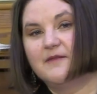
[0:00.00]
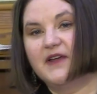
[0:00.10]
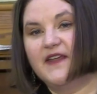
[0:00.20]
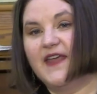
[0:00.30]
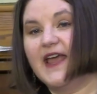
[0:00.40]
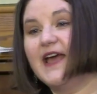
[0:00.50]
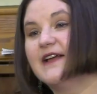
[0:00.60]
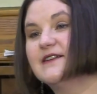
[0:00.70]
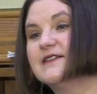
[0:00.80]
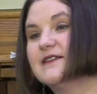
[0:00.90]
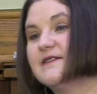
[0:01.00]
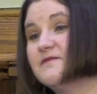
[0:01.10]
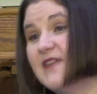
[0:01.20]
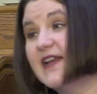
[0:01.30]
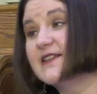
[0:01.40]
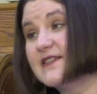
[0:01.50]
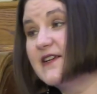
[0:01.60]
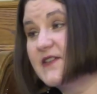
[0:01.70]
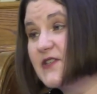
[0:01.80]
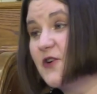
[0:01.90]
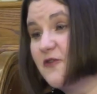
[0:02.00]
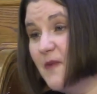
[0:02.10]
But in the end, they can still serve